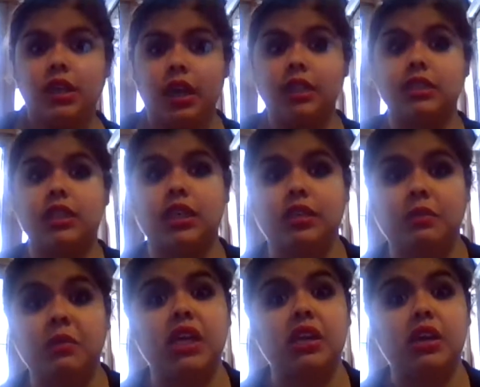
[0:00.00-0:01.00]
contacts
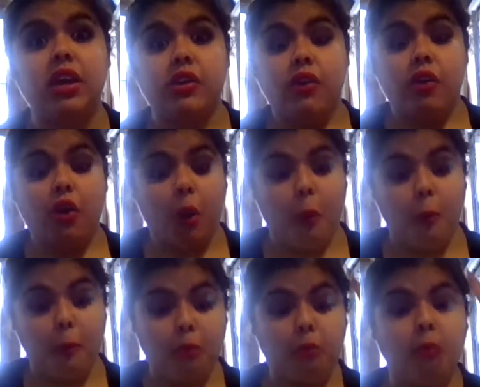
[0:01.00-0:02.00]
me, her
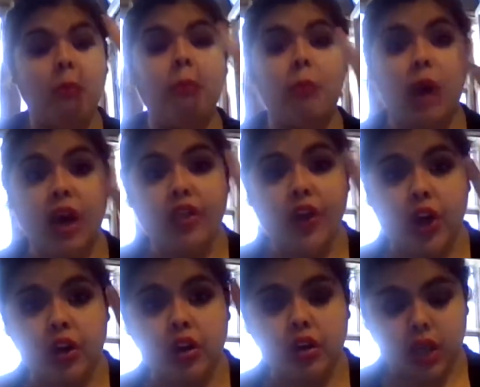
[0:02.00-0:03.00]

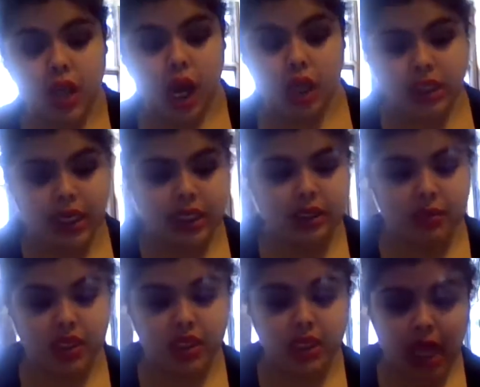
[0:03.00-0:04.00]
mother contacts
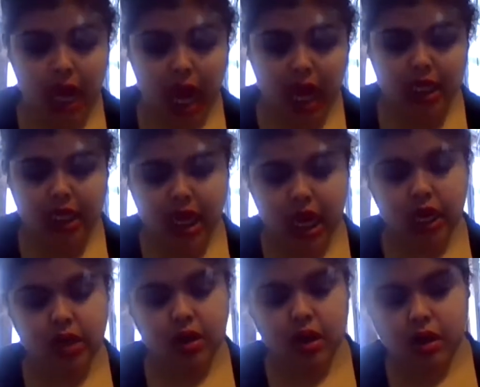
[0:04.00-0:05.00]
me and
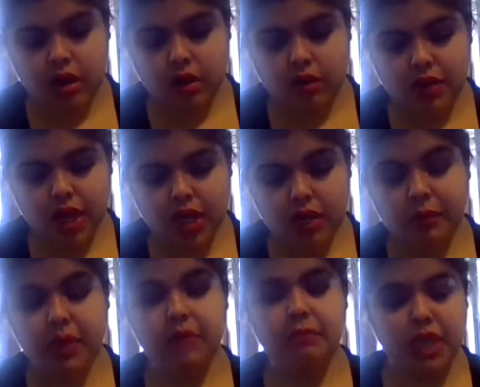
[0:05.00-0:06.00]
saying, "Oh, why you
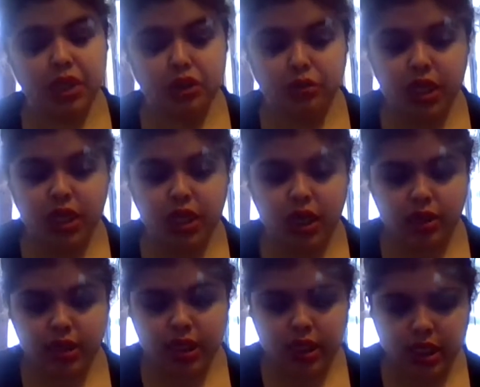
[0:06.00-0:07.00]
being mean to my
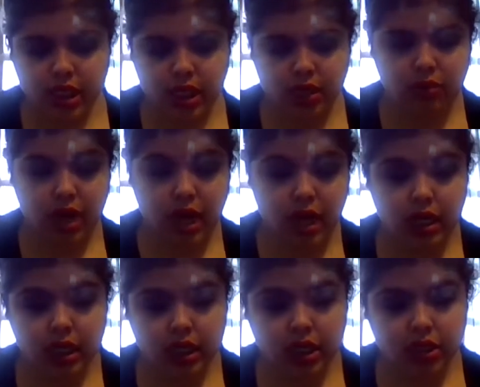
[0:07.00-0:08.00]
daughter? She didn't do
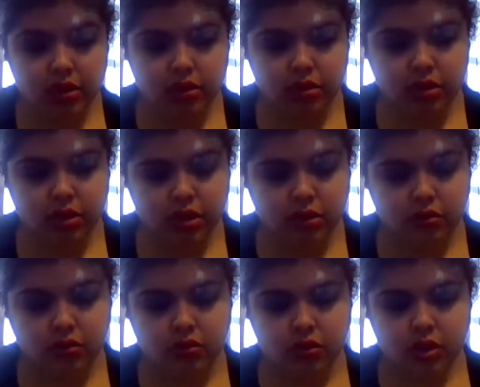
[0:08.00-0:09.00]
anything toward
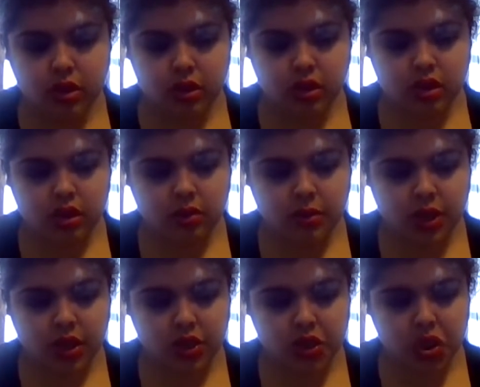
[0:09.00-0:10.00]
you." And I'm
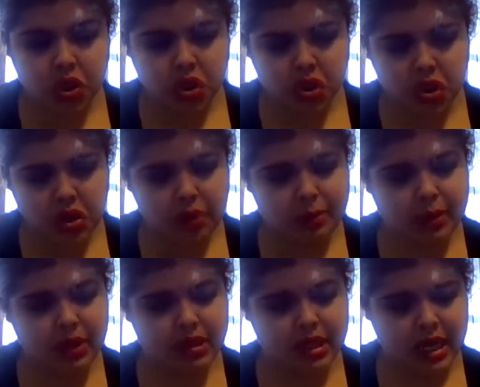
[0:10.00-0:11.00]
like, "Are you sure
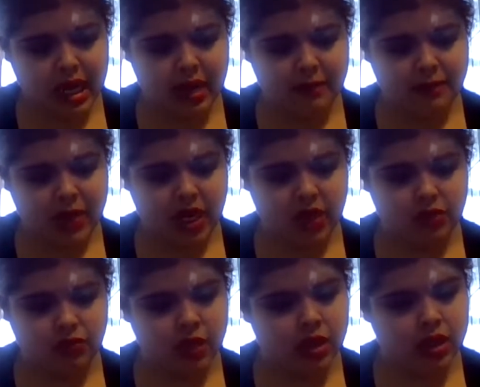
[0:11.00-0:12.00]
about that?" Because
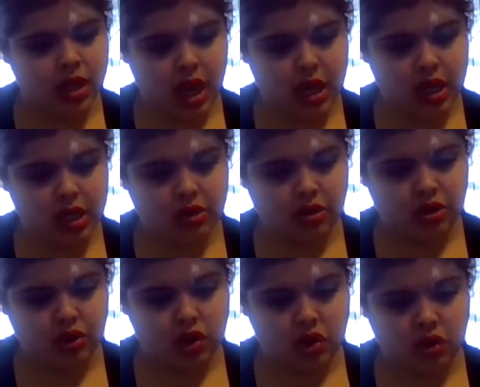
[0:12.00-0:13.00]
one, I can tell
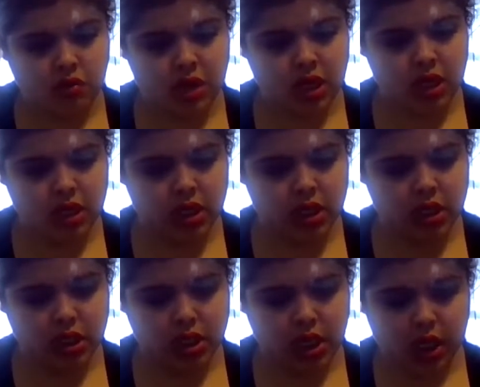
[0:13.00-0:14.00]
you so many things
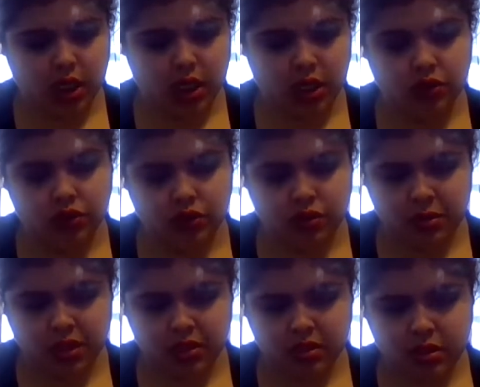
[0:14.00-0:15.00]
that she had done towards
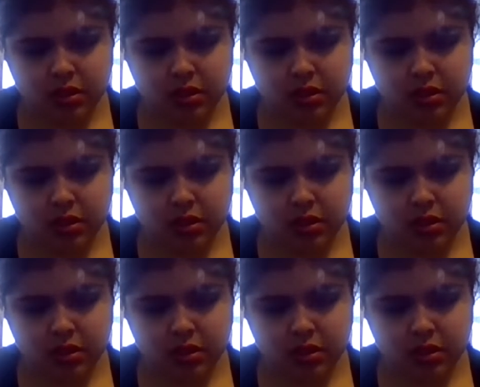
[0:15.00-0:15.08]
me.